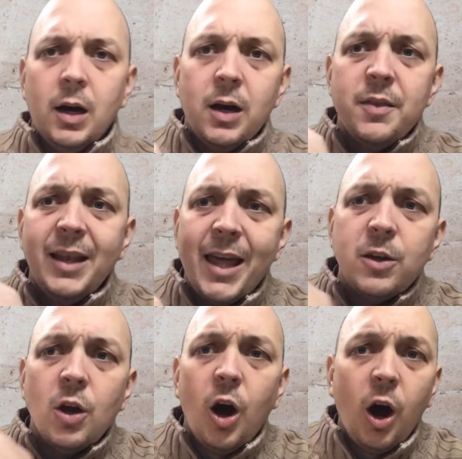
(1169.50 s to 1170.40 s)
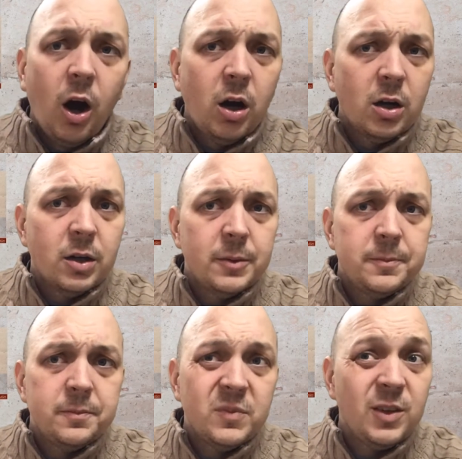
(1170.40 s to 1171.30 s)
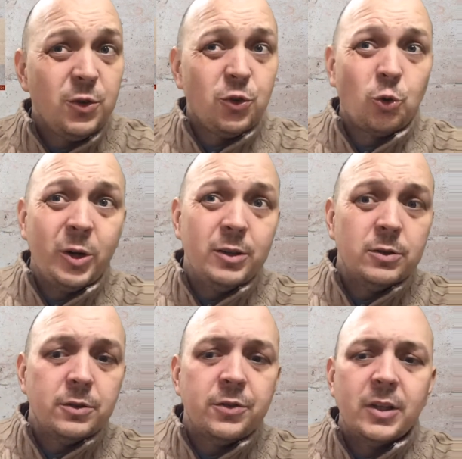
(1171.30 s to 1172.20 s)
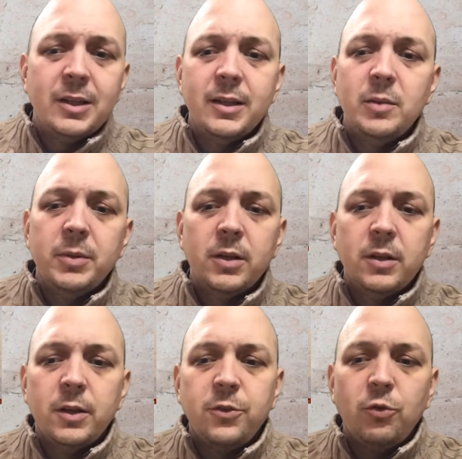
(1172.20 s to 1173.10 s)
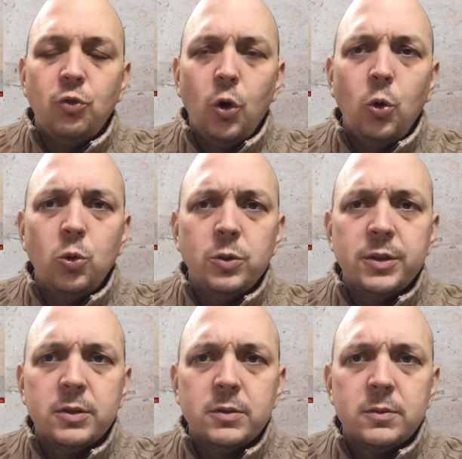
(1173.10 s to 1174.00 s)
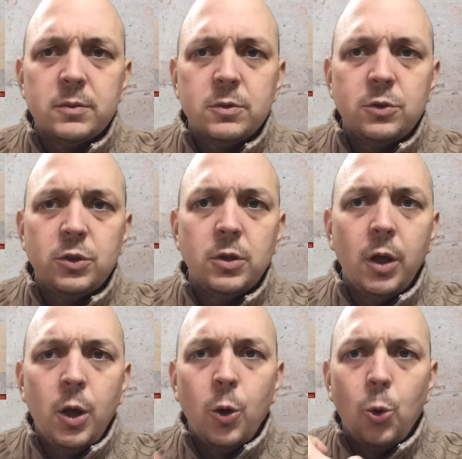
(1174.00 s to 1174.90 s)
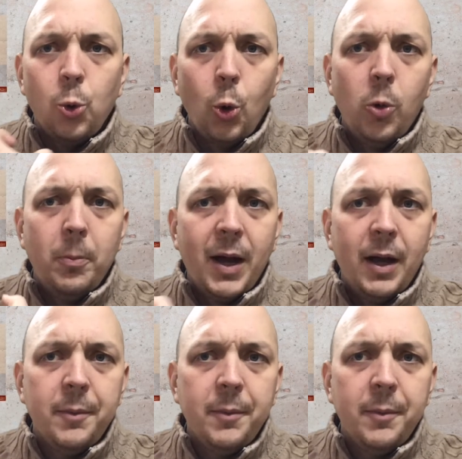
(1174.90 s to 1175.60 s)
The Latin R trills a little bit. This rolled trill. Roma.